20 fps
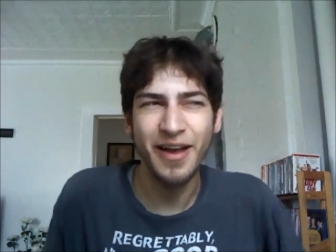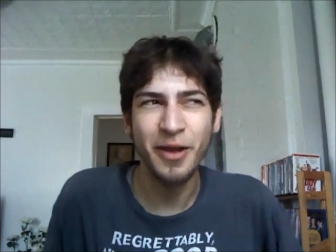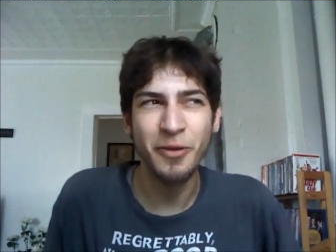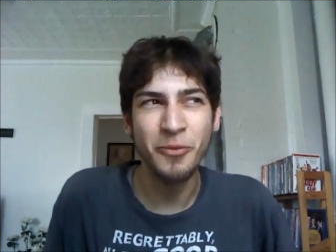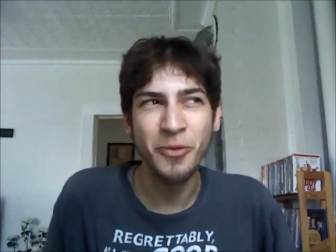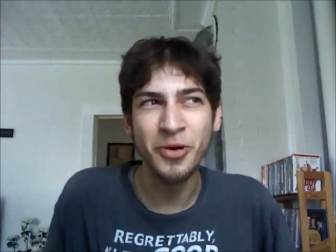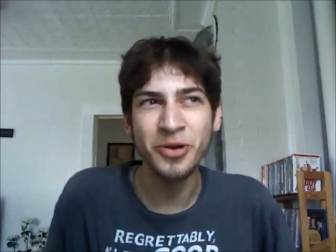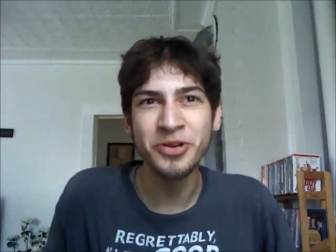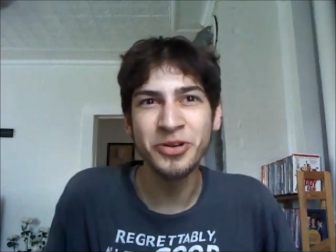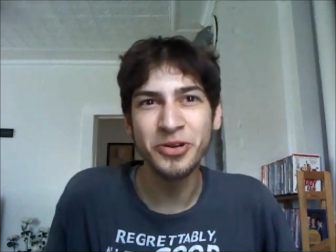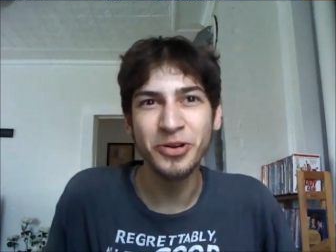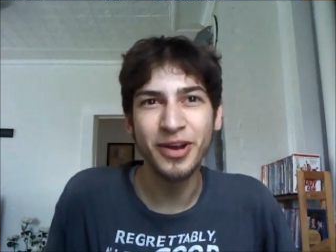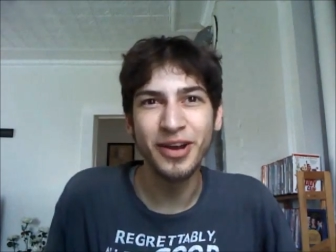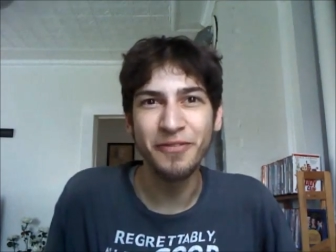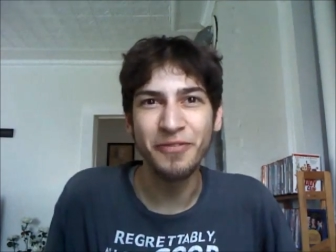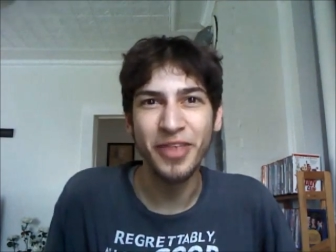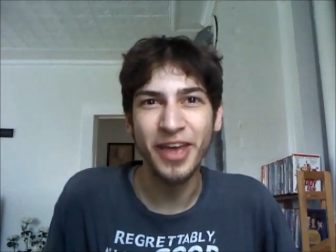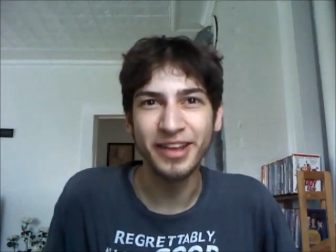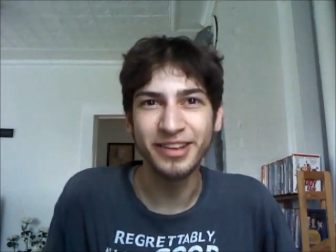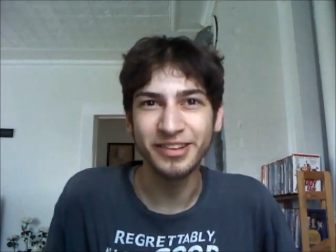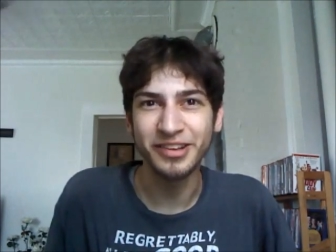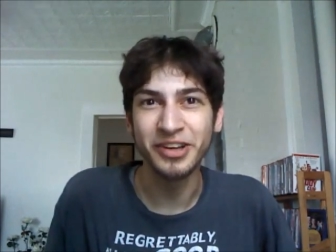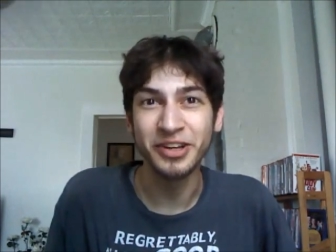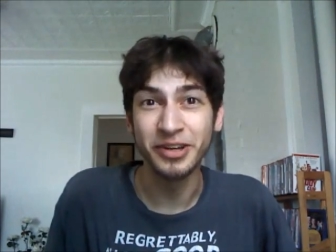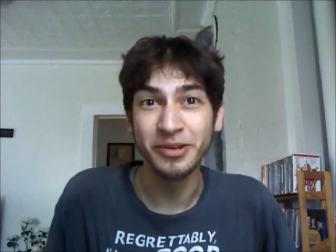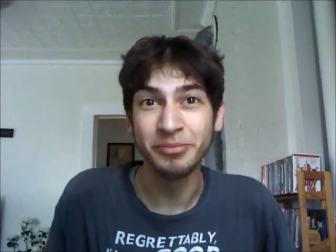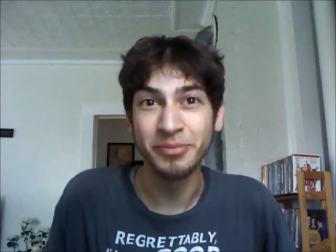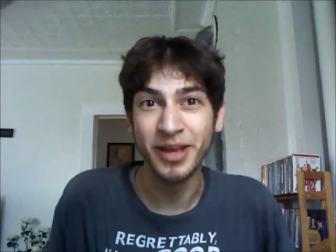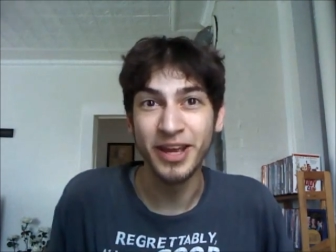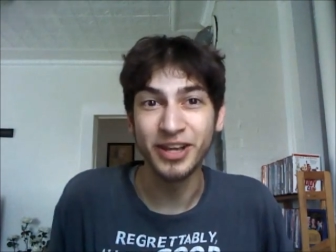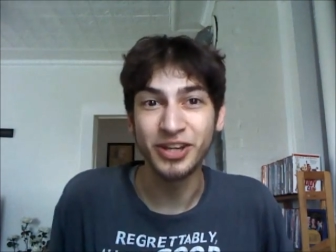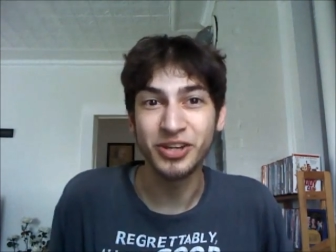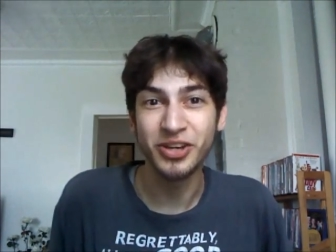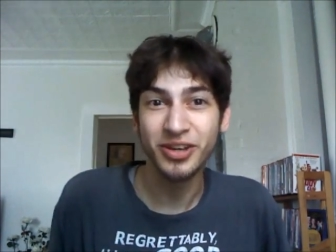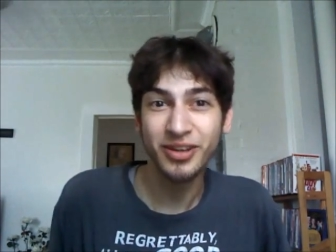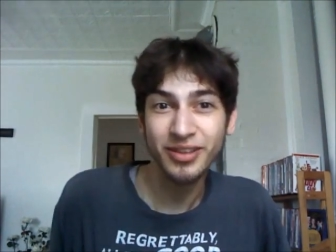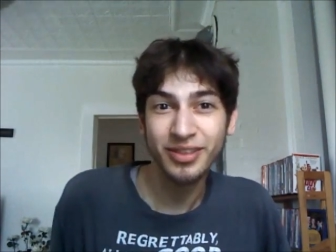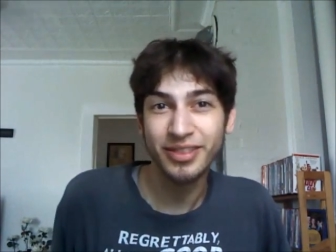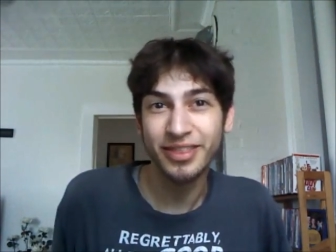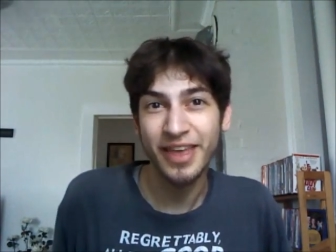I wonder if that's going to make
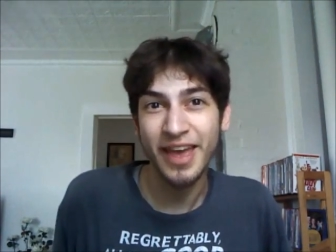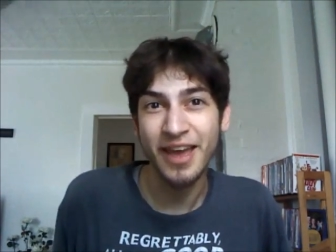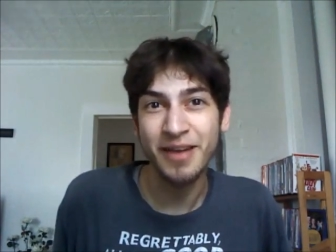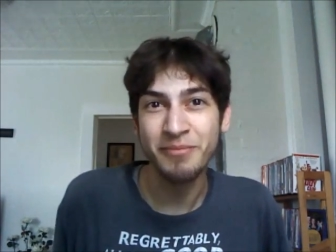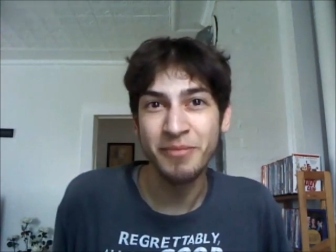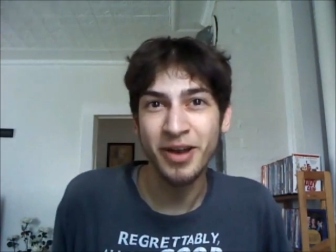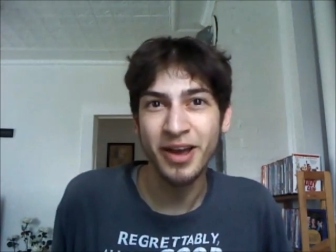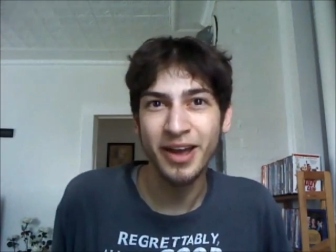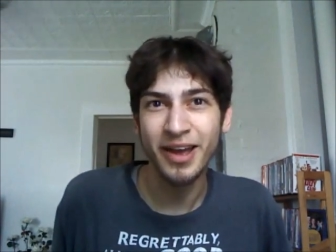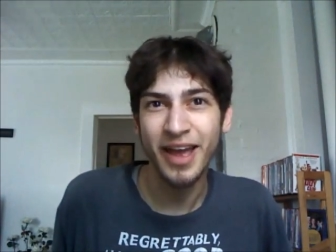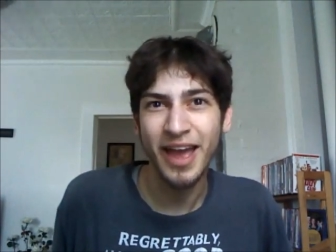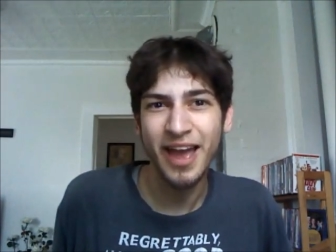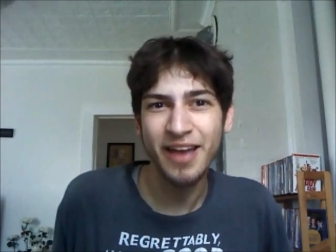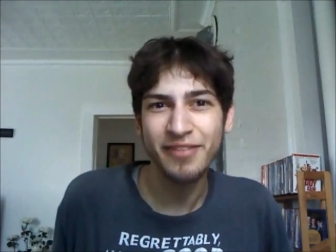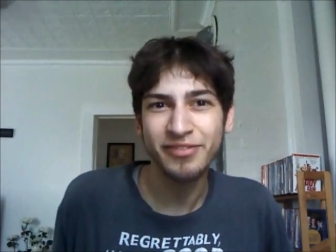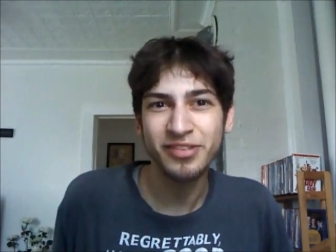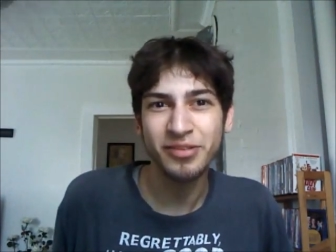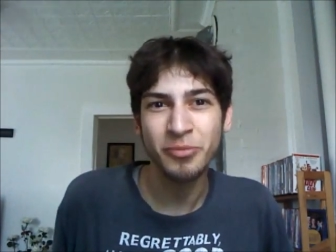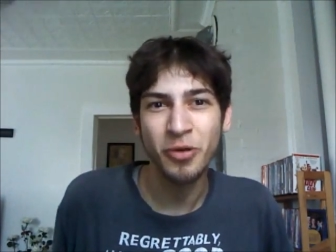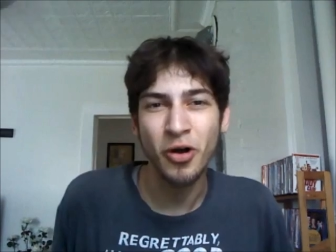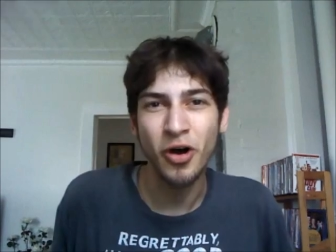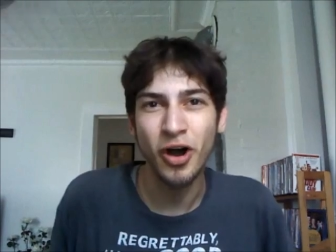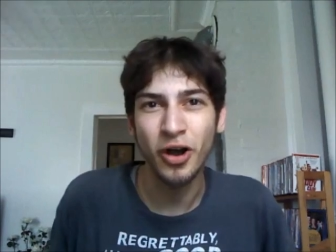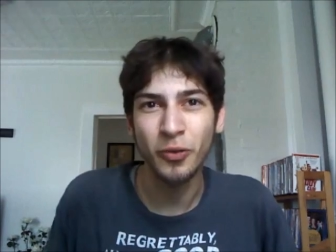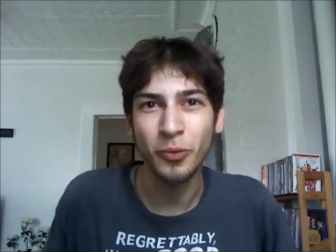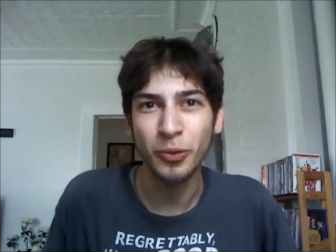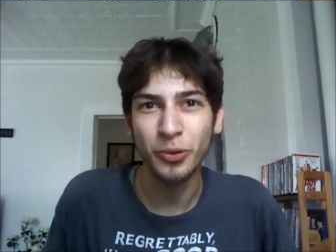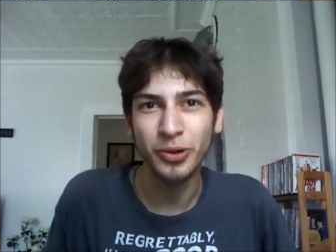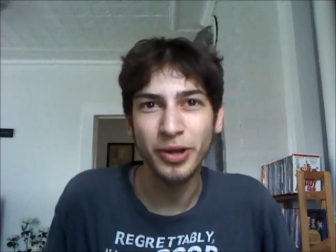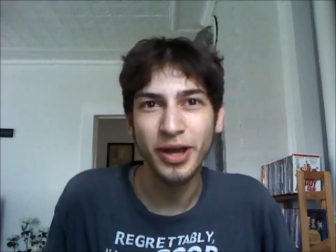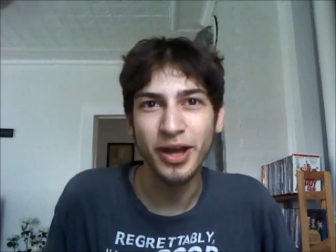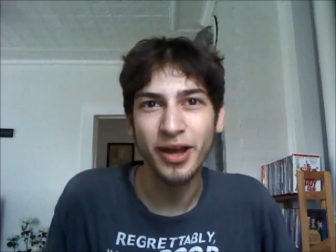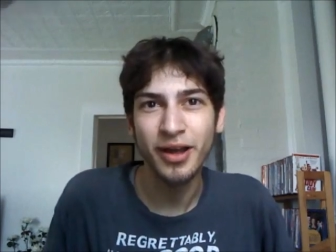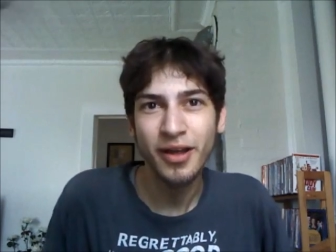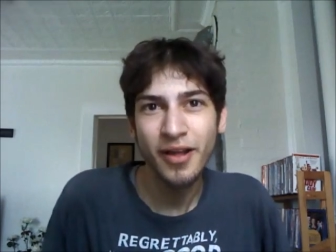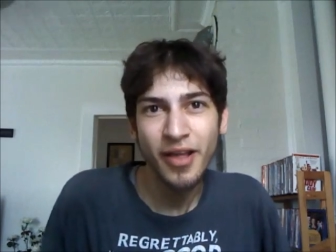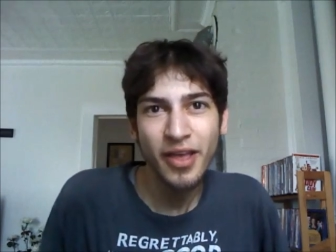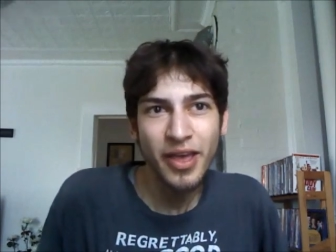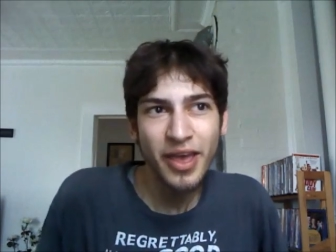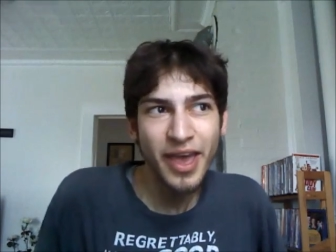them uh, have some awkward uh,
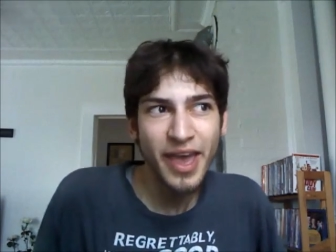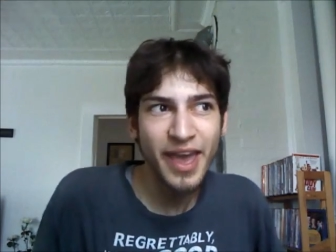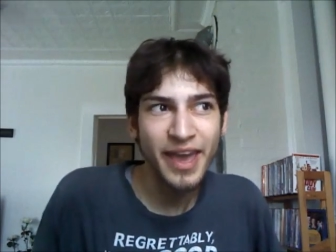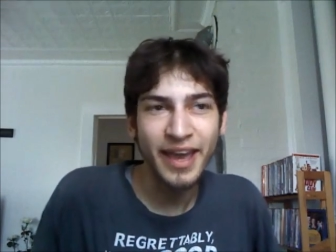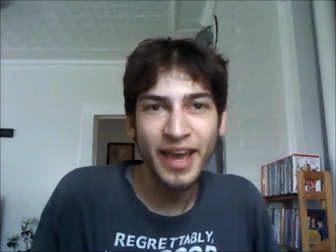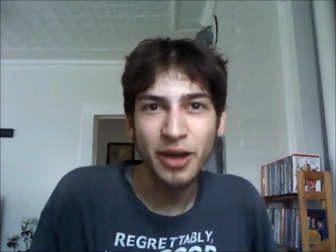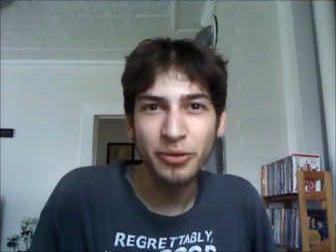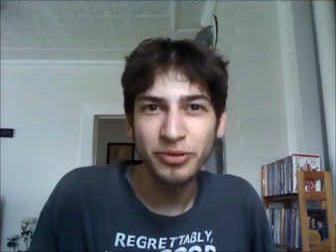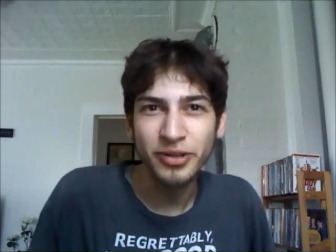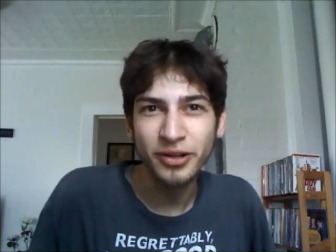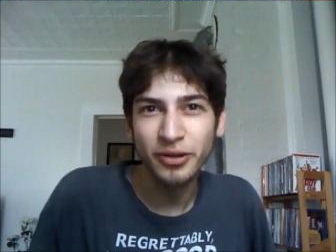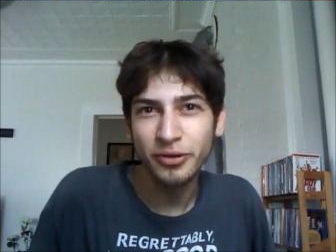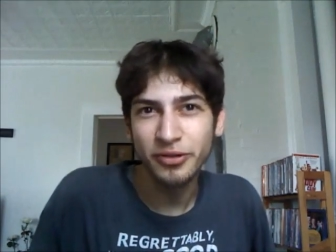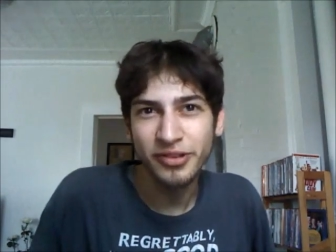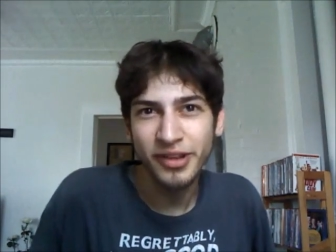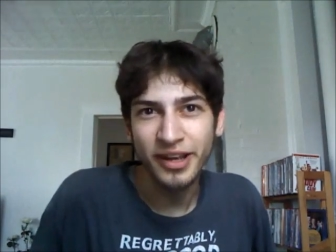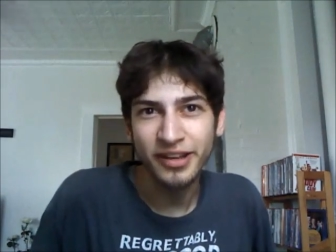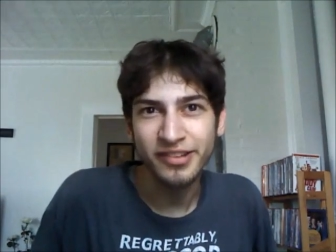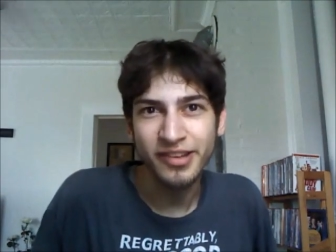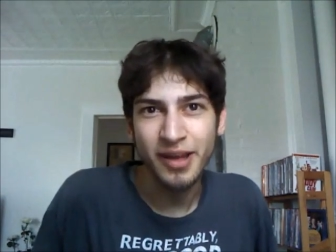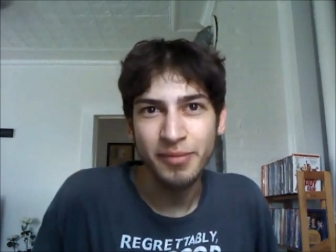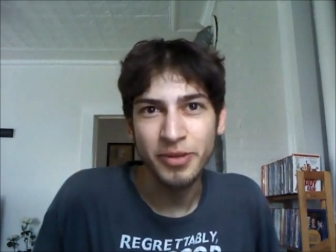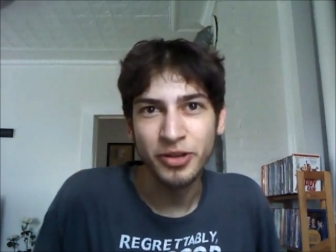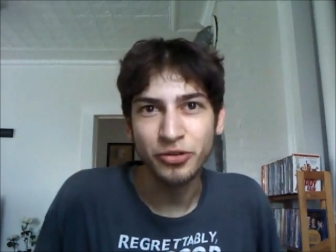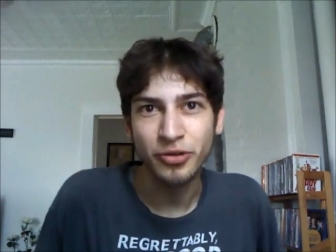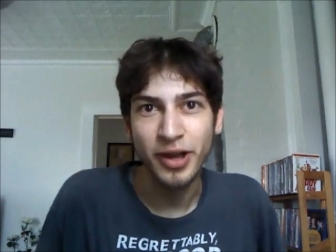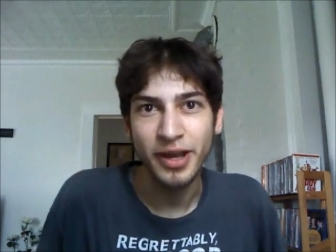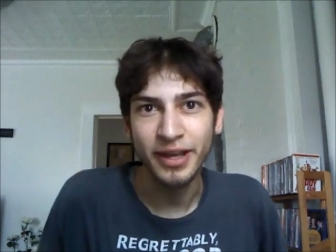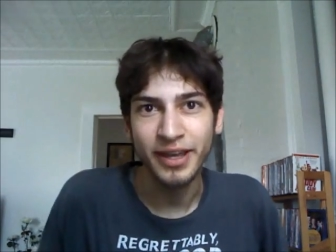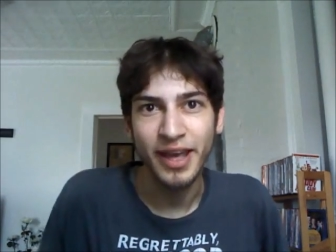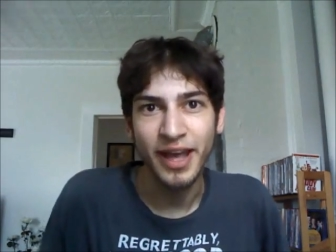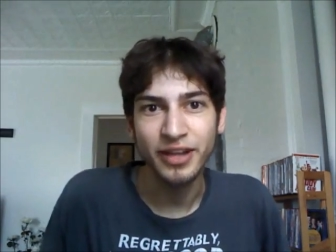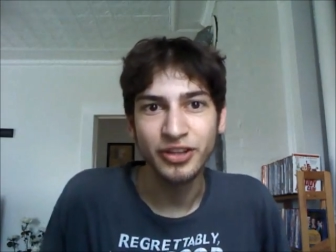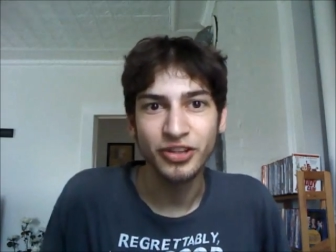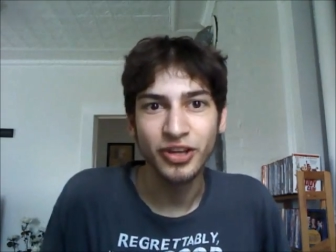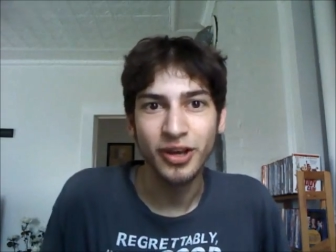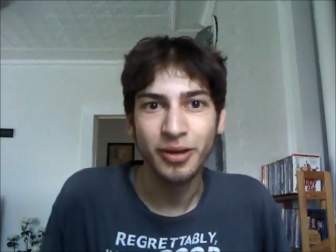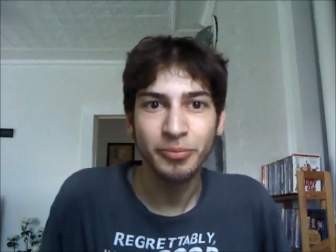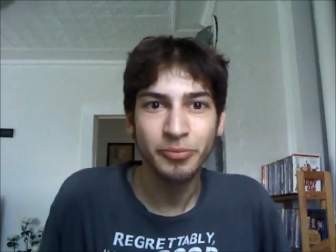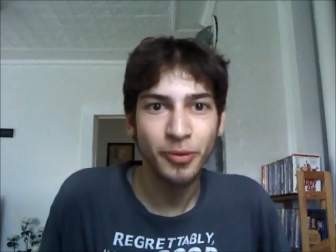hangout dinners next time they try and
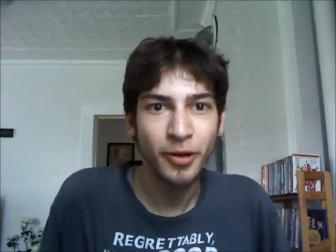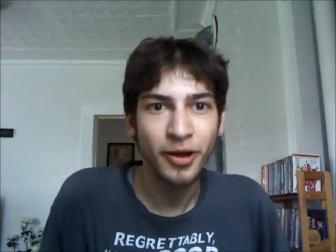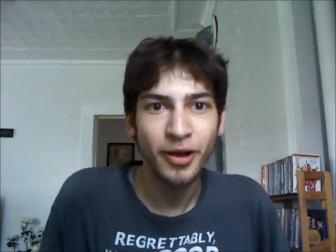catch up.